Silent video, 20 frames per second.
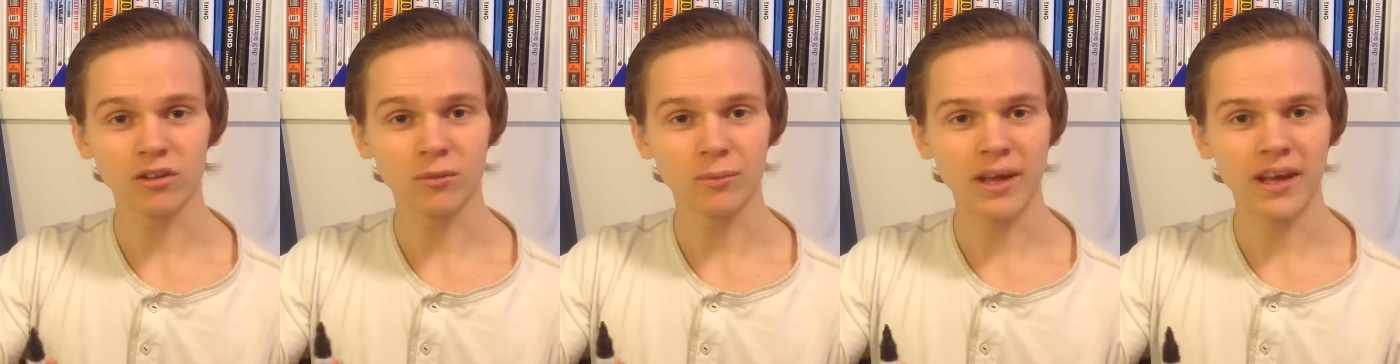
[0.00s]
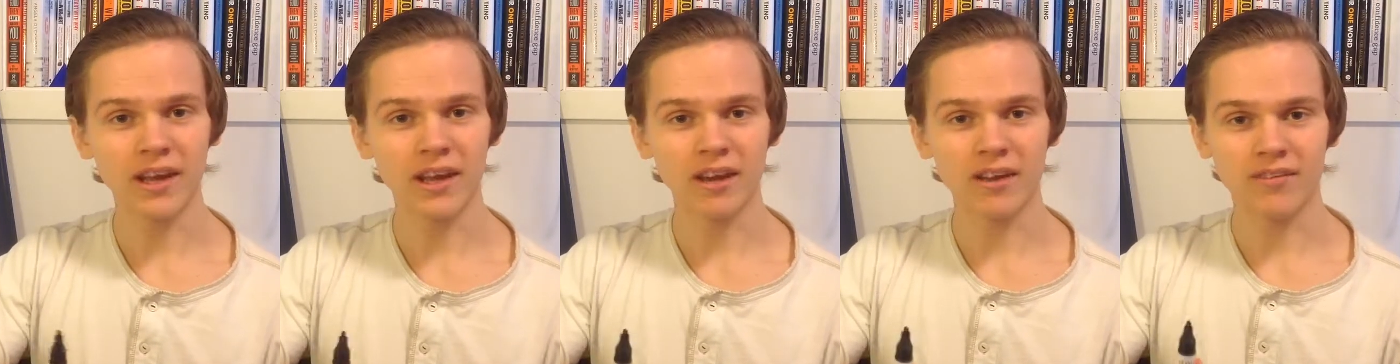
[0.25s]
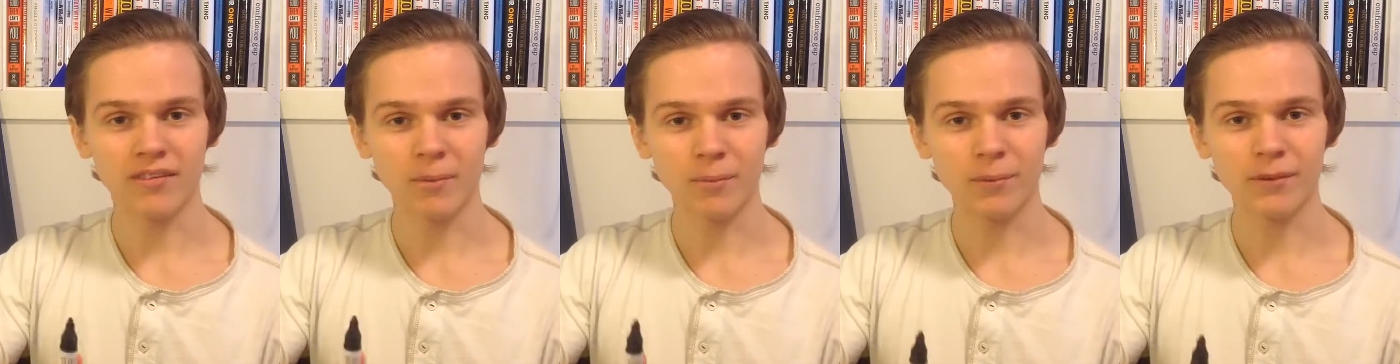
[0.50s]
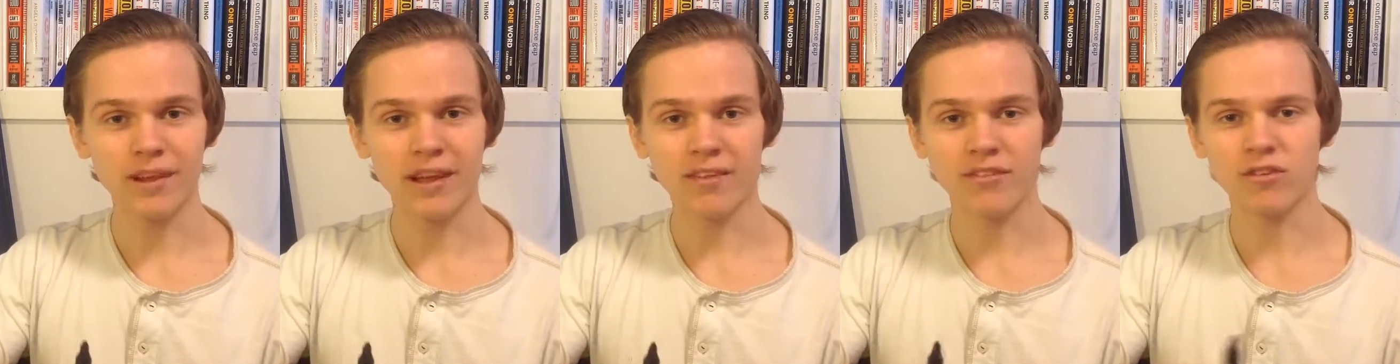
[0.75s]
make it as
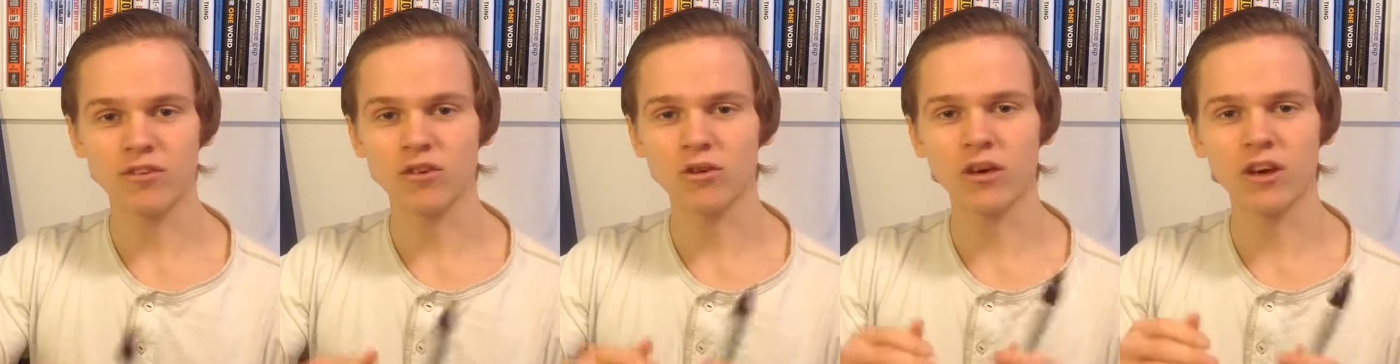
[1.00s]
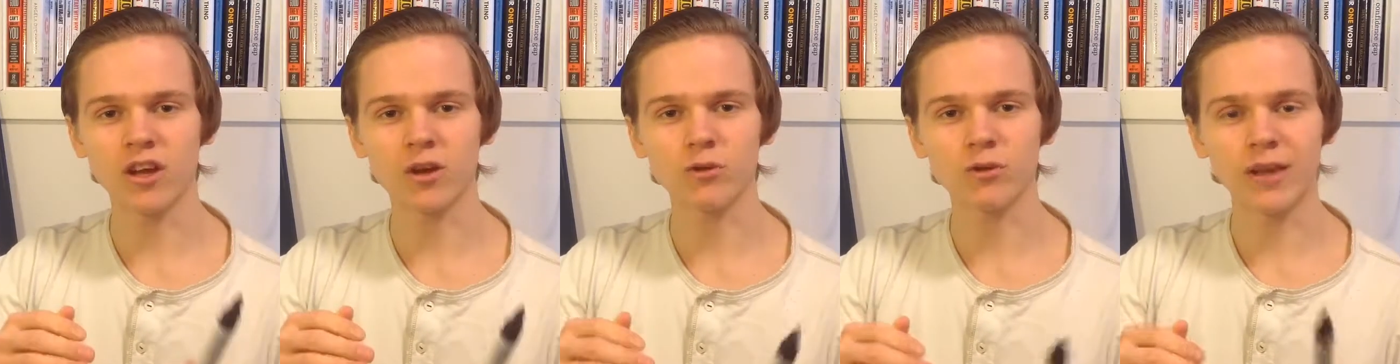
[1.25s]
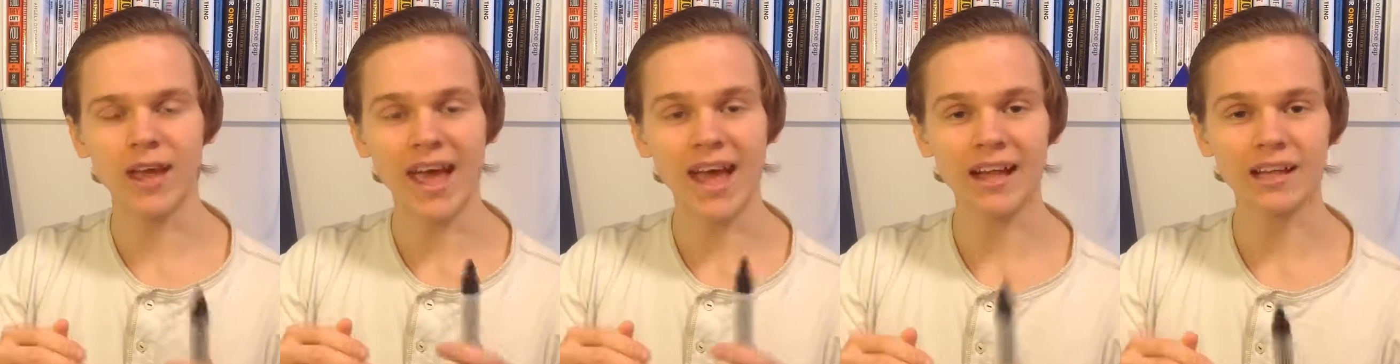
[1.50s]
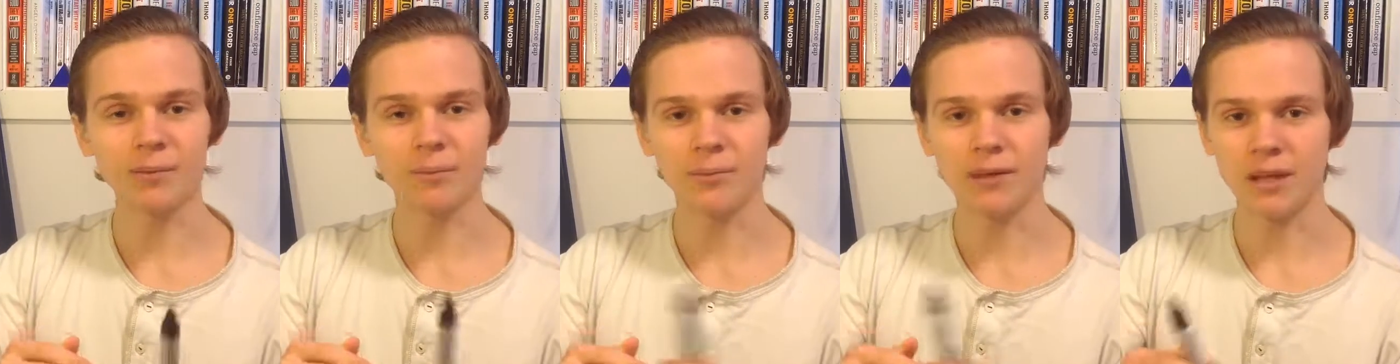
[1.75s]
simple as you're going to
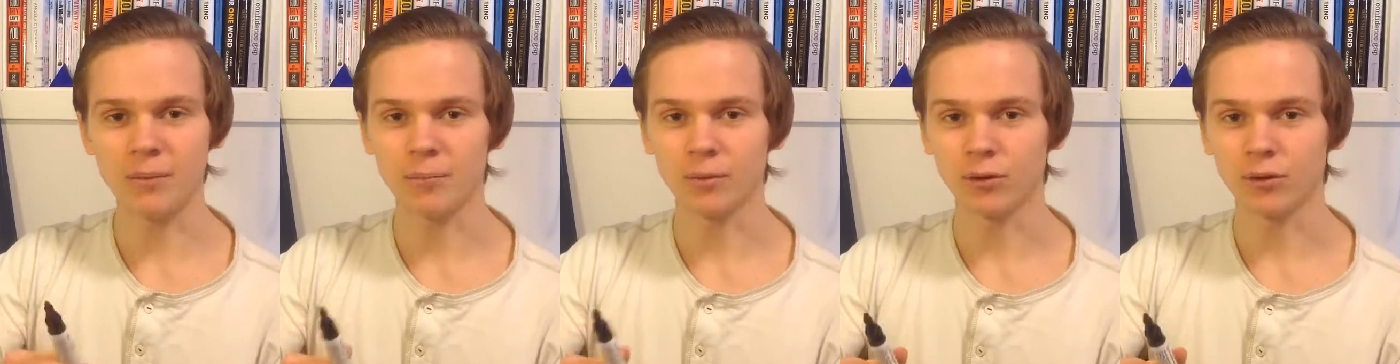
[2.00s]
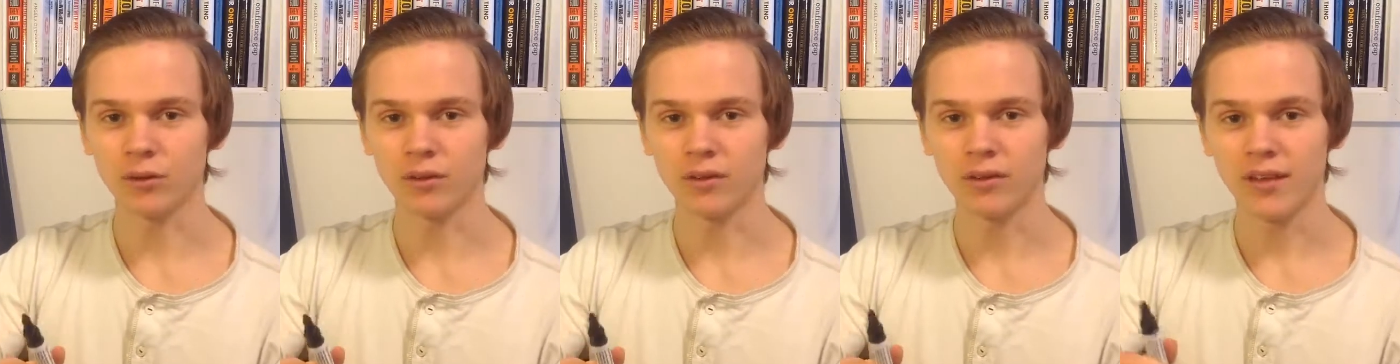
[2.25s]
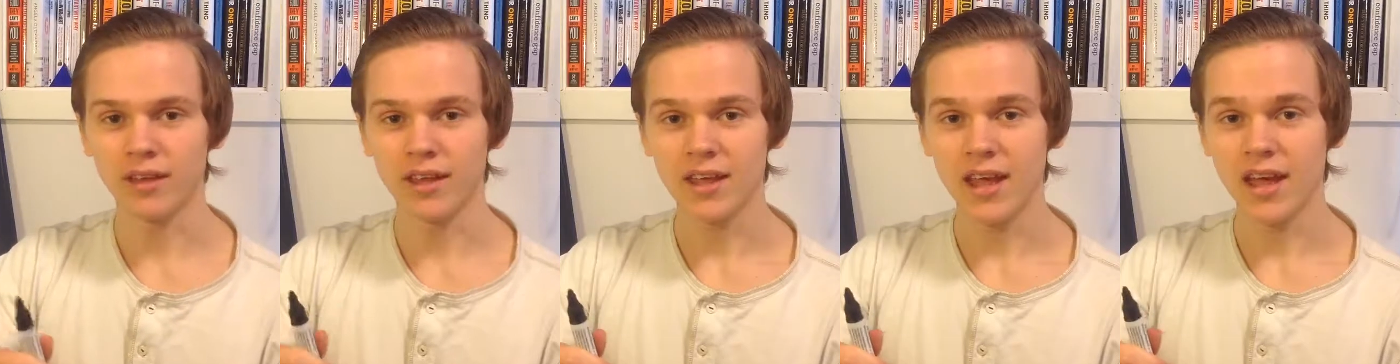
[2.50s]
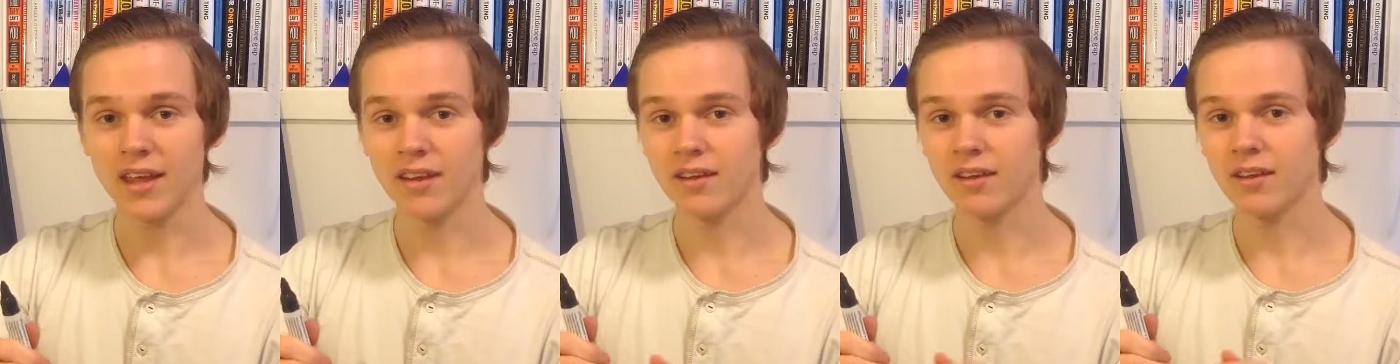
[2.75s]
help people
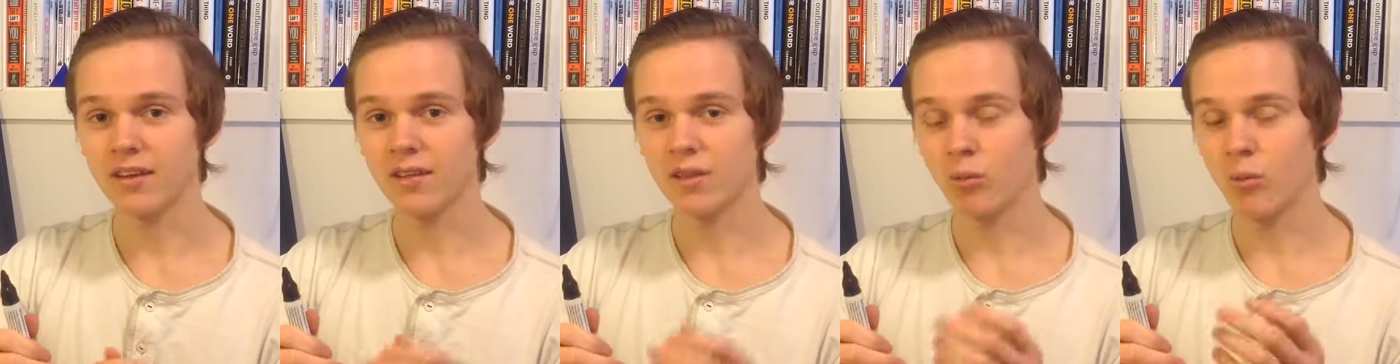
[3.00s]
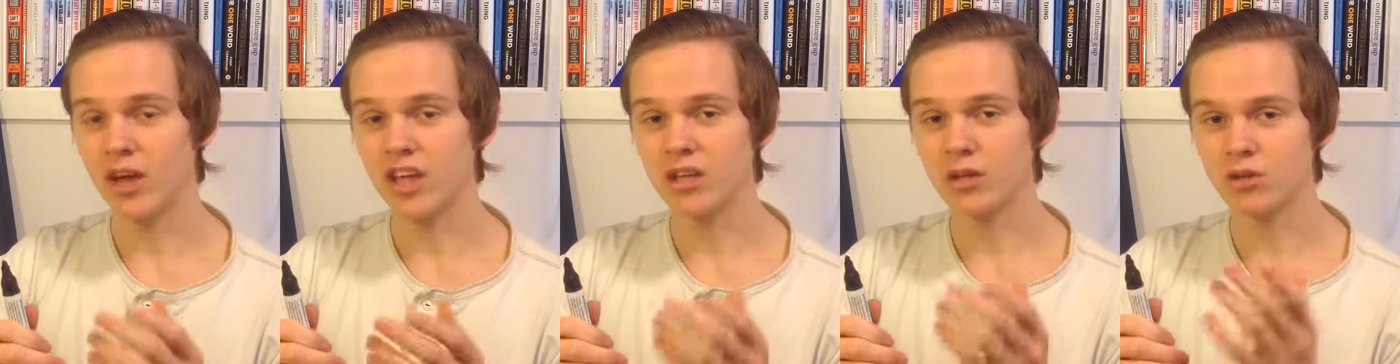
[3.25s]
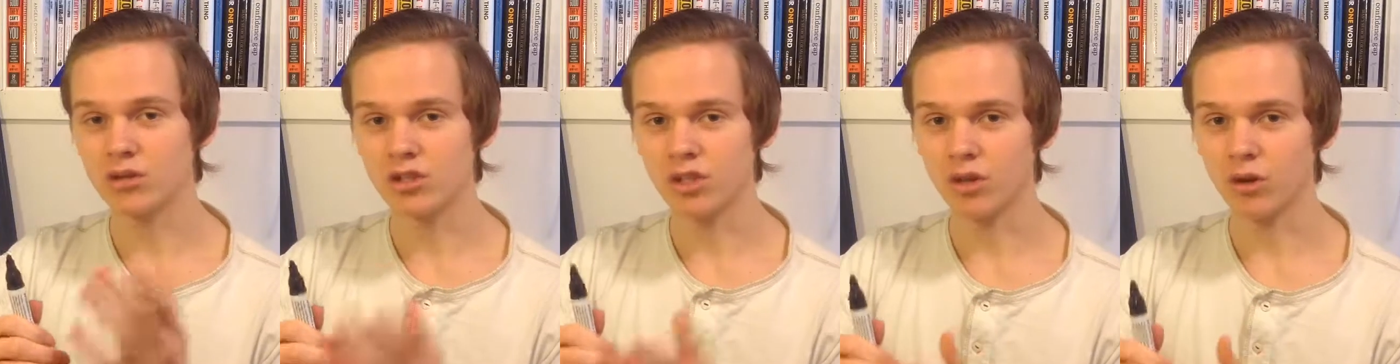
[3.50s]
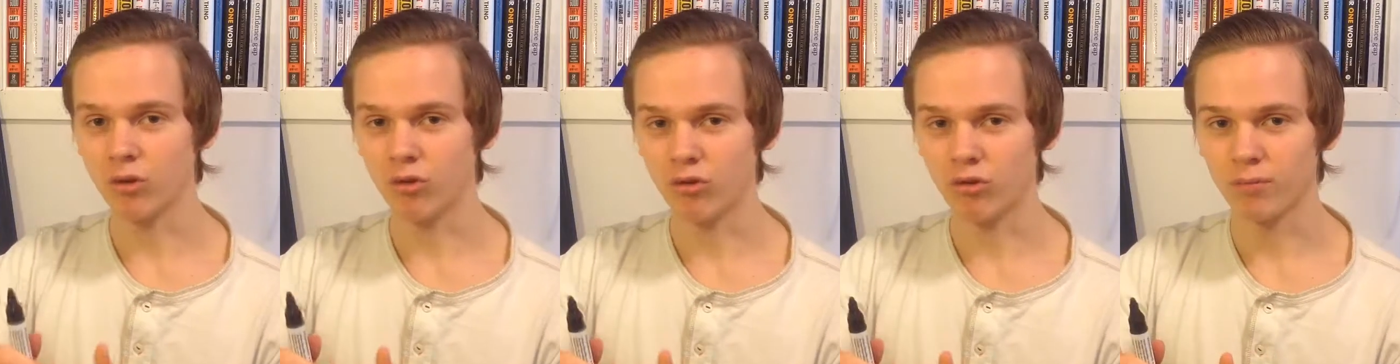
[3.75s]
in the way you
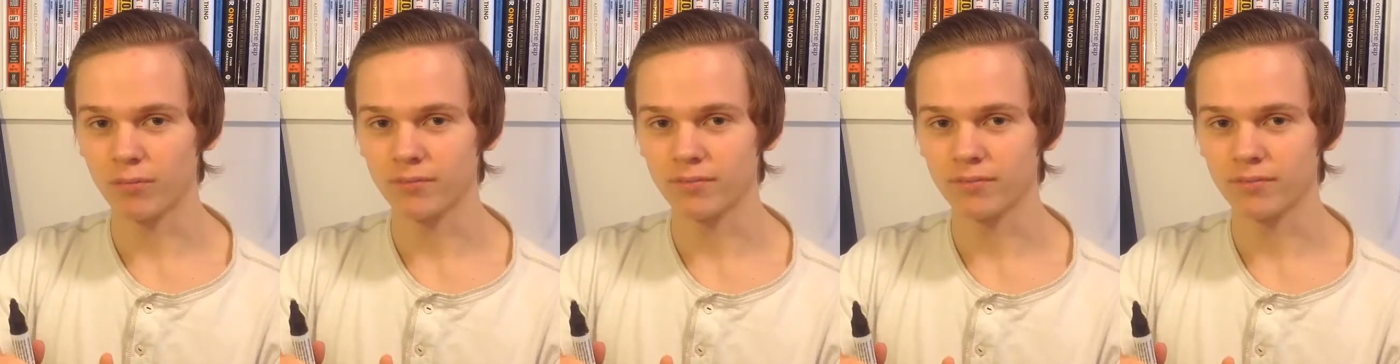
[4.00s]
choose.